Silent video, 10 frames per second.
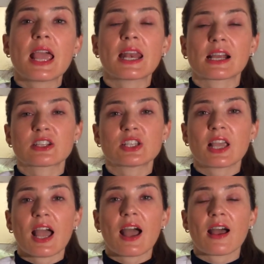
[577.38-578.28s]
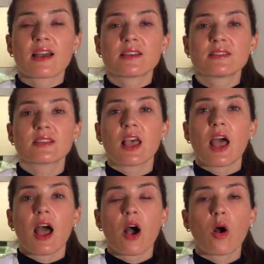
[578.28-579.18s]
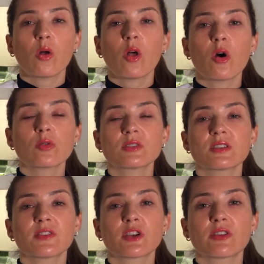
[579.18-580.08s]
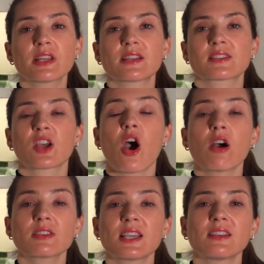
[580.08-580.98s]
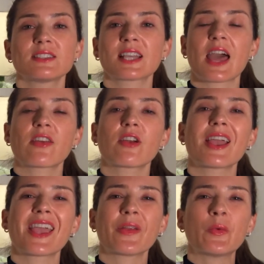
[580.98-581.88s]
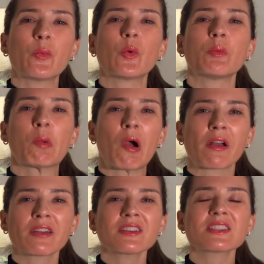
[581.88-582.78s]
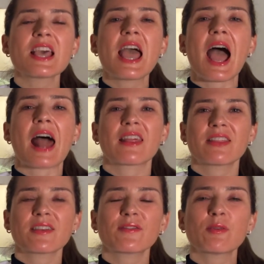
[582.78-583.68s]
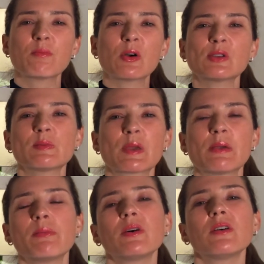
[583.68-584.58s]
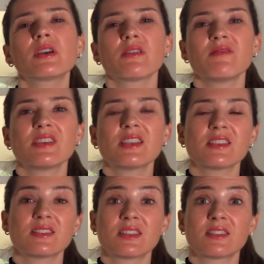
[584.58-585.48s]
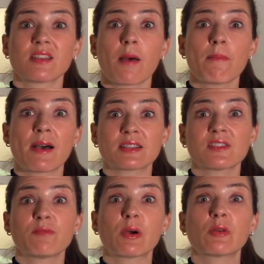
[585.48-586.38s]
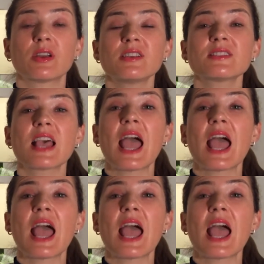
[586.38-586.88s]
it actually has a whole host of ingredients cocktailed together in one product. And I think for most people, convenience is a massive bonus,